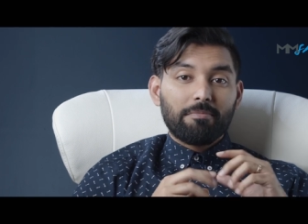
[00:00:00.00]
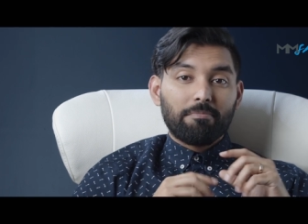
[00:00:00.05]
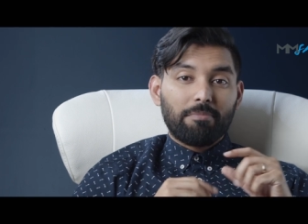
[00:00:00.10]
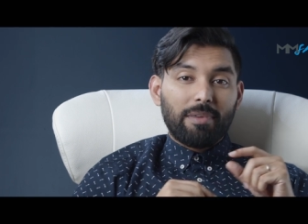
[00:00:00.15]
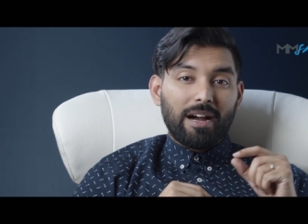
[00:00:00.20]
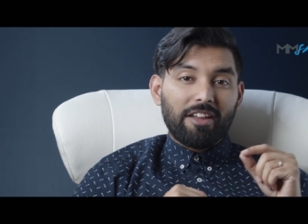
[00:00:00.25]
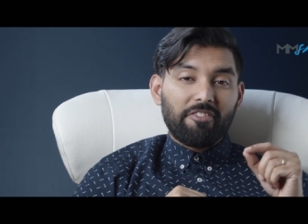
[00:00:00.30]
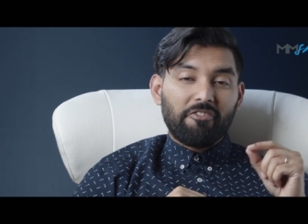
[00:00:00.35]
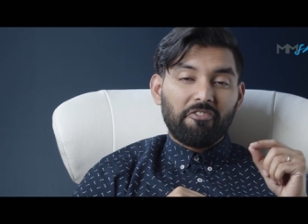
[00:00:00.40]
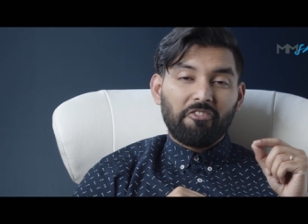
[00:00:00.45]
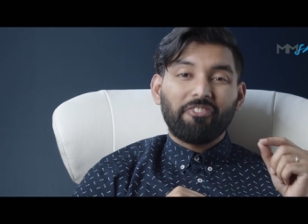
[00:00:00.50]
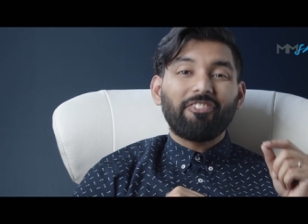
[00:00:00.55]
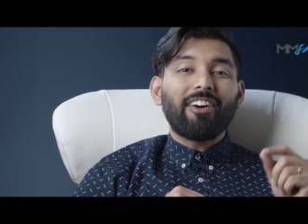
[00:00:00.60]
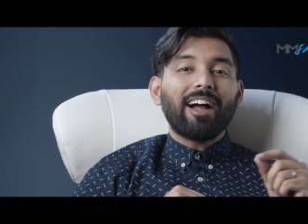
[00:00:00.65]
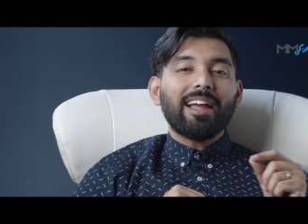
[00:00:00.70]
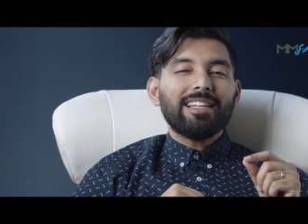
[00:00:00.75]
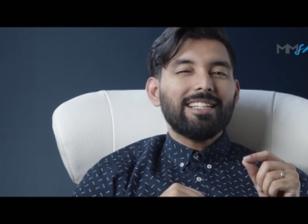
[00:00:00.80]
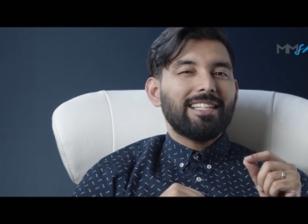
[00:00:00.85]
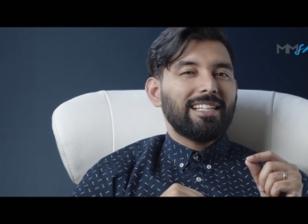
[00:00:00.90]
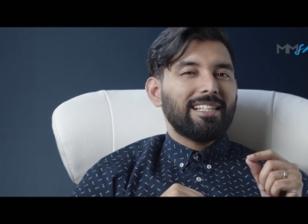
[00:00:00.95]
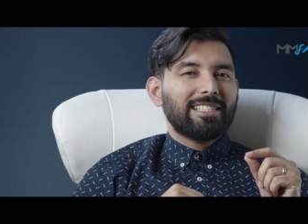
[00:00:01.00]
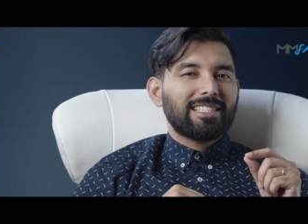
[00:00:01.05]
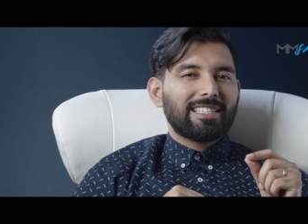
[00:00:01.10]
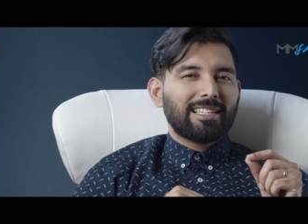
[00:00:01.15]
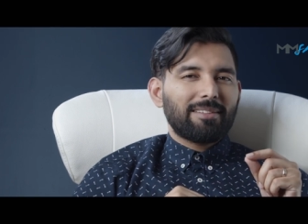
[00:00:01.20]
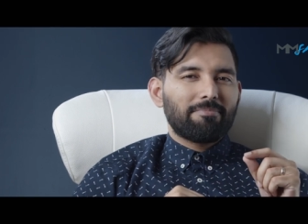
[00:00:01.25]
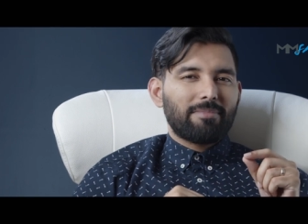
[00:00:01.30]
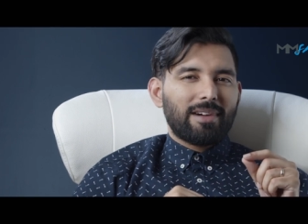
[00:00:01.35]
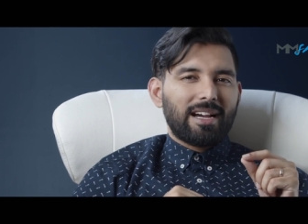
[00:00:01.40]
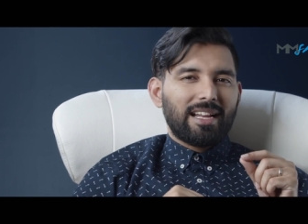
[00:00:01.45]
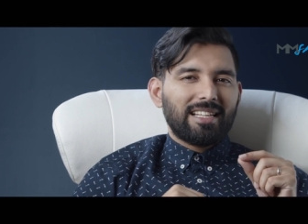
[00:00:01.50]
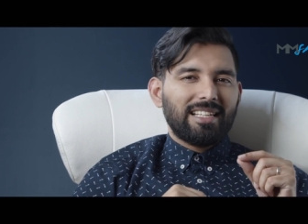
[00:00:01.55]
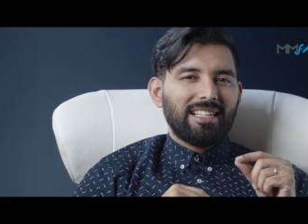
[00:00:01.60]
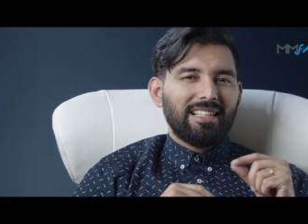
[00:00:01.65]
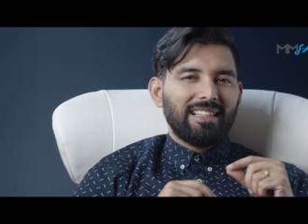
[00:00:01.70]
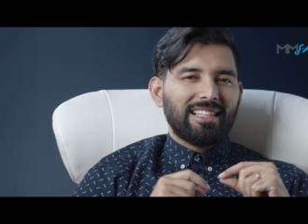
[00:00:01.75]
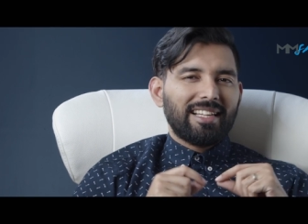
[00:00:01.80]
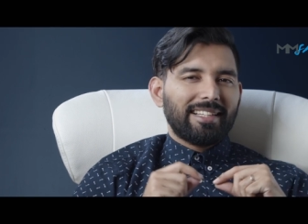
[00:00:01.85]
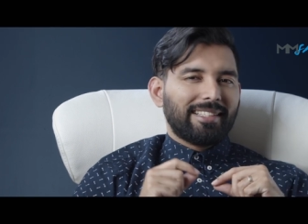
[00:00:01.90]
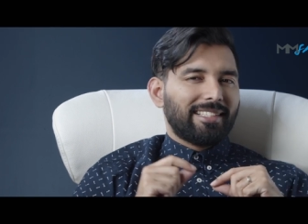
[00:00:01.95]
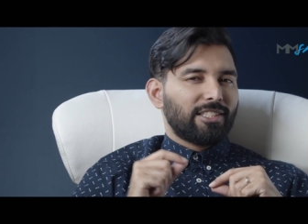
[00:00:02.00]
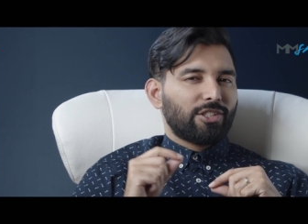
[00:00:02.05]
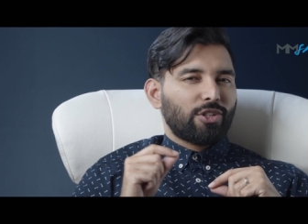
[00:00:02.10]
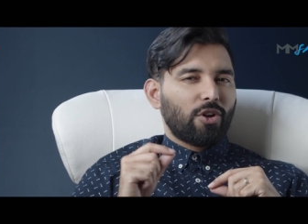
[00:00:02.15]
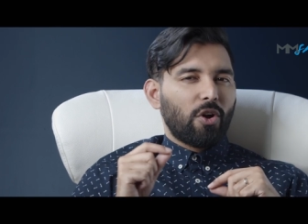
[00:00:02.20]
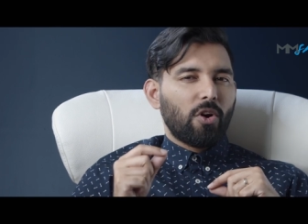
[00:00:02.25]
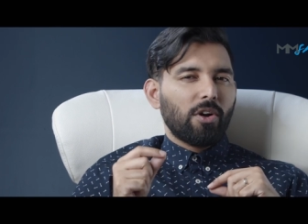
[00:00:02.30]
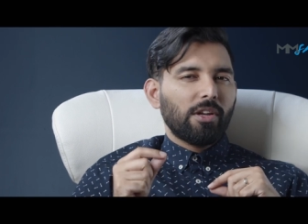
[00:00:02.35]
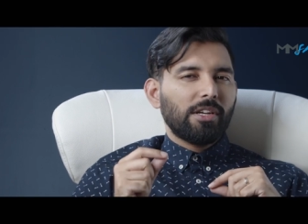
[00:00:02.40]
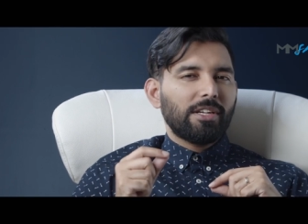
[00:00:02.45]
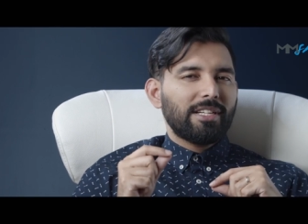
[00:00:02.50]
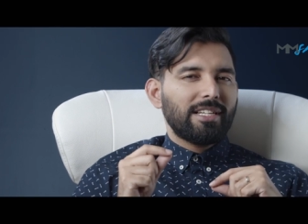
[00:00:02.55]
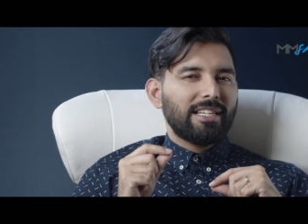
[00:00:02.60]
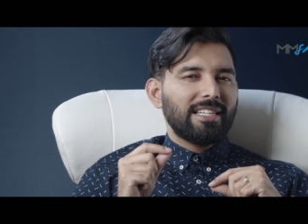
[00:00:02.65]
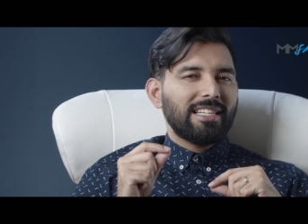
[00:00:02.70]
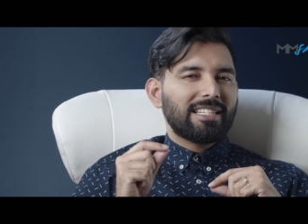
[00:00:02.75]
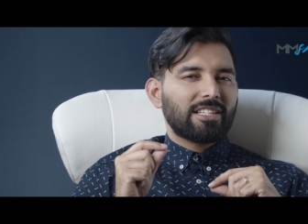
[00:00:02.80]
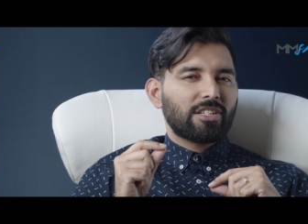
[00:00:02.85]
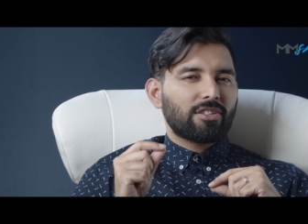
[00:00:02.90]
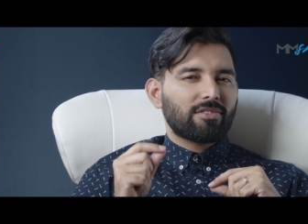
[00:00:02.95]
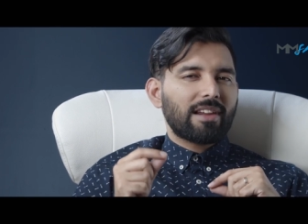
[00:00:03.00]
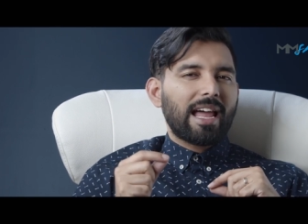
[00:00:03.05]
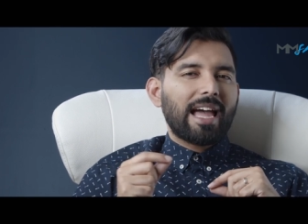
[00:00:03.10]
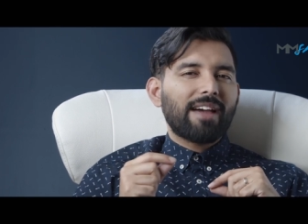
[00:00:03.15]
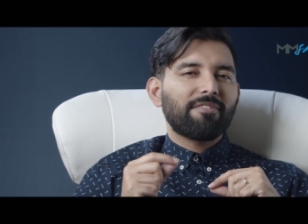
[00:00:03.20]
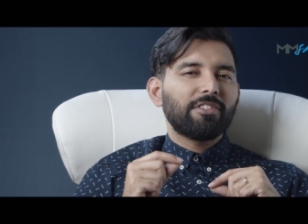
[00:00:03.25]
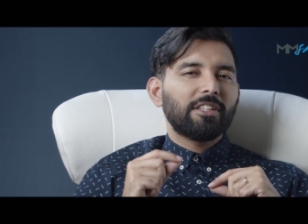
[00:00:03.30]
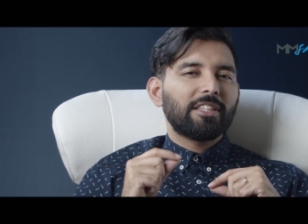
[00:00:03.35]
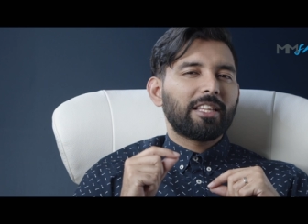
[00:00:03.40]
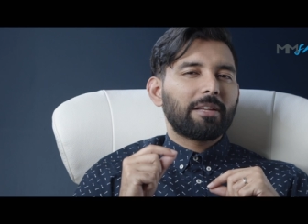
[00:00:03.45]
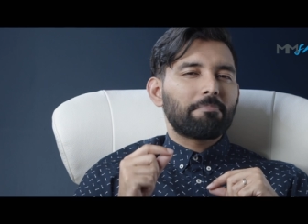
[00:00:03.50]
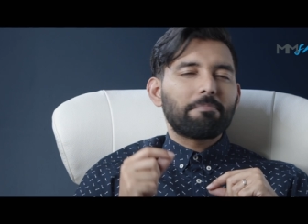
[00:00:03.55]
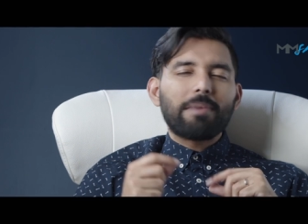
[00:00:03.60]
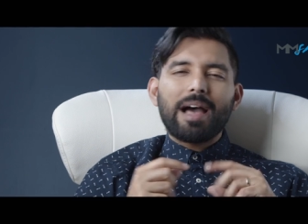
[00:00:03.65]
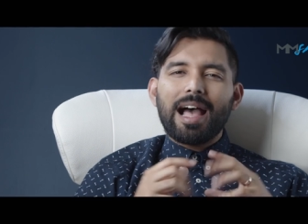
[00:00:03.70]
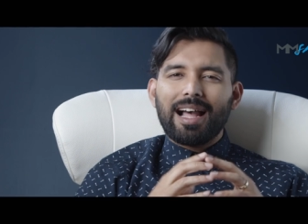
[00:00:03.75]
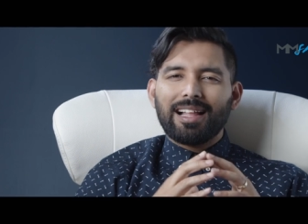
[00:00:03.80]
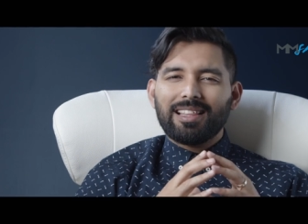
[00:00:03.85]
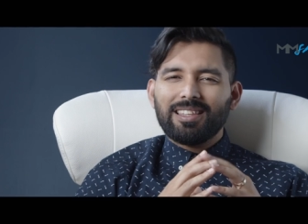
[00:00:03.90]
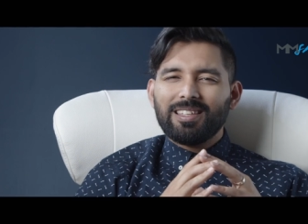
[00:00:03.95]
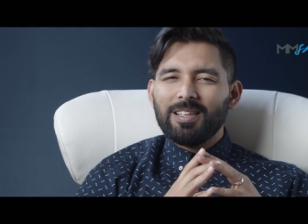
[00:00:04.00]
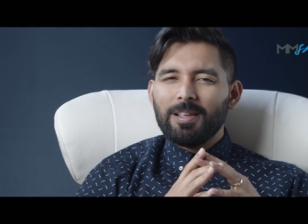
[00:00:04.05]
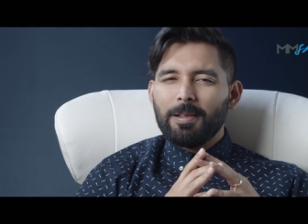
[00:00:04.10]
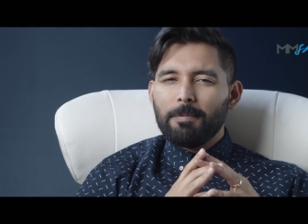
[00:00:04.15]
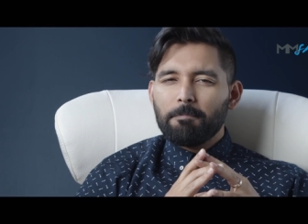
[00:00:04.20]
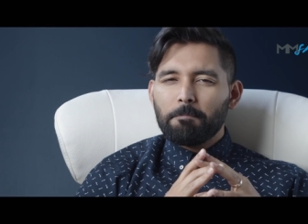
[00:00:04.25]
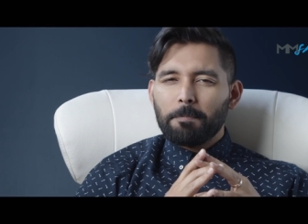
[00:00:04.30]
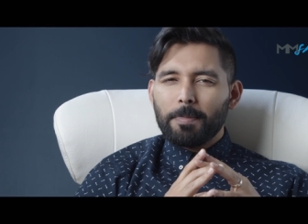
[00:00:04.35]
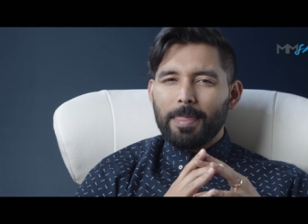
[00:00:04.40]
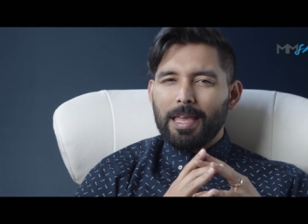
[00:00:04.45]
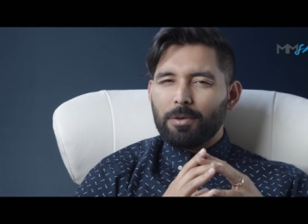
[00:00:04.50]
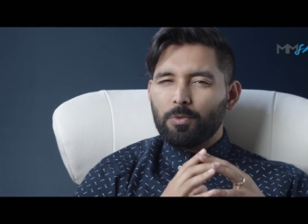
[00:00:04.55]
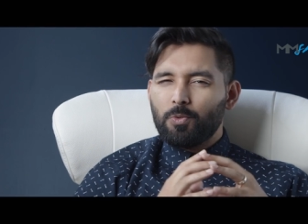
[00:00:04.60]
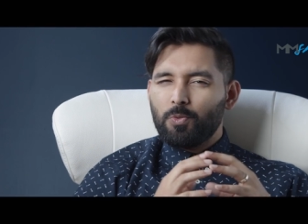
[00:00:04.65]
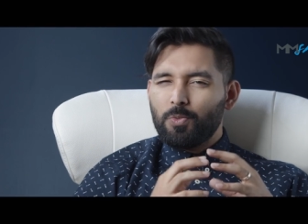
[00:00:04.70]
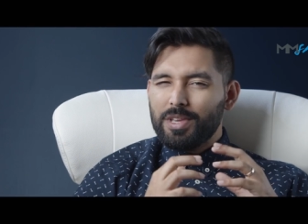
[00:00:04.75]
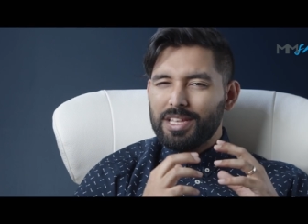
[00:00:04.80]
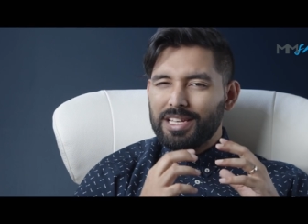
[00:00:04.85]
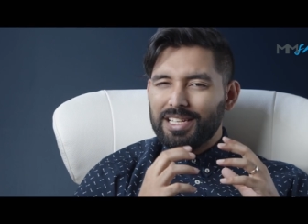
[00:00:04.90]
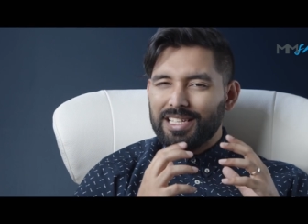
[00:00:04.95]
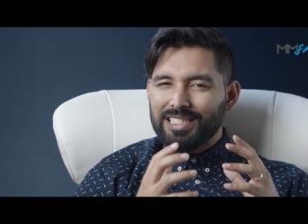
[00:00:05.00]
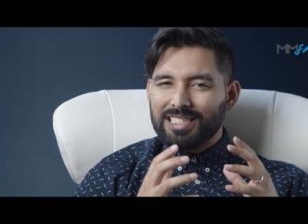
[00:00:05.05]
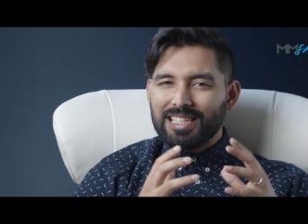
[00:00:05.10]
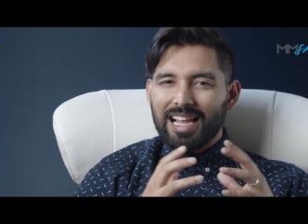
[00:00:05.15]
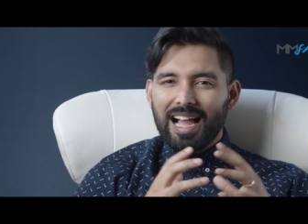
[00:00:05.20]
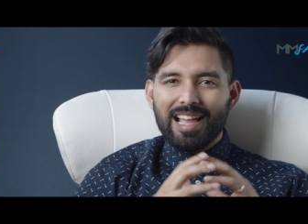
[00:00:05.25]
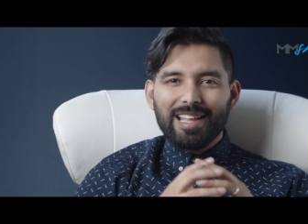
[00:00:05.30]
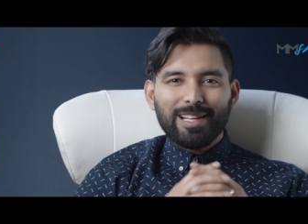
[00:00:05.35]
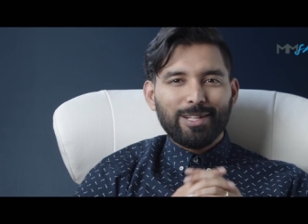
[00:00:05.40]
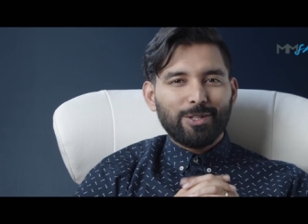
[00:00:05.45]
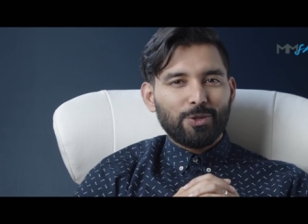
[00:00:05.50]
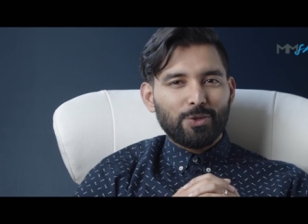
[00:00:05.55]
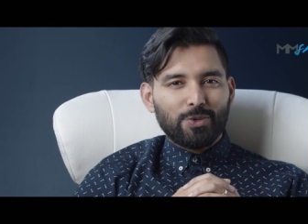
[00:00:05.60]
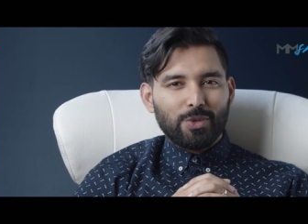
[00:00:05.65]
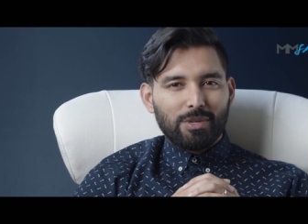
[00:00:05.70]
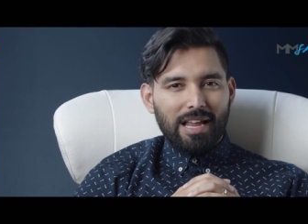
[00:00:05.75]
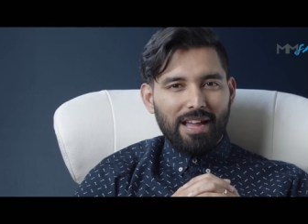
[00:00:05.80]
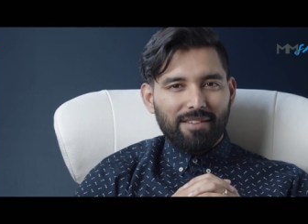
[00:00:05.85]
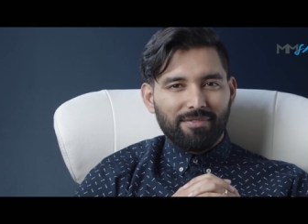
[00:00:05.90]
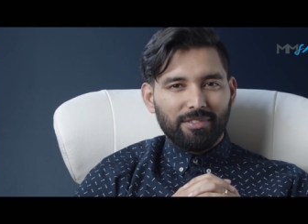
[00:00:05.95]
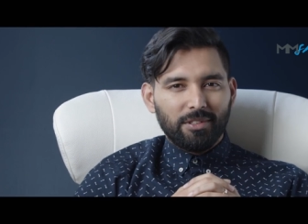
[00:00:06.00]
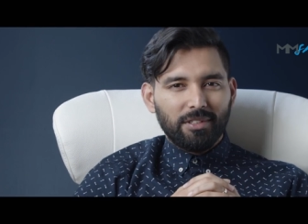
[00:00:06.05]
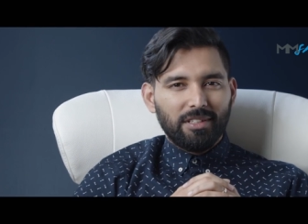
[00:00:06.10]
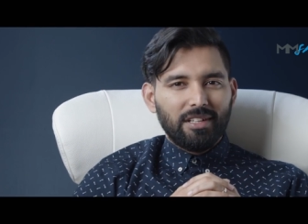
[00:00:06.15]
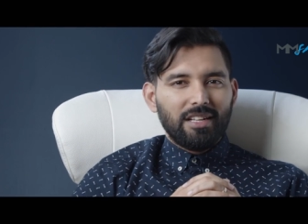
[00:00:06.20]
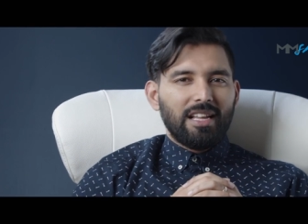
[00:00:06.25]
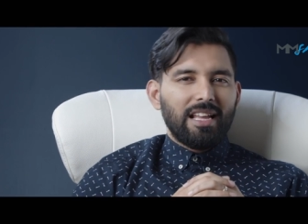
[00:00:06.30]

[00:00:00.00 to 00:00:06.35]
by finding somebody that has already traveled that path that we desire to travel.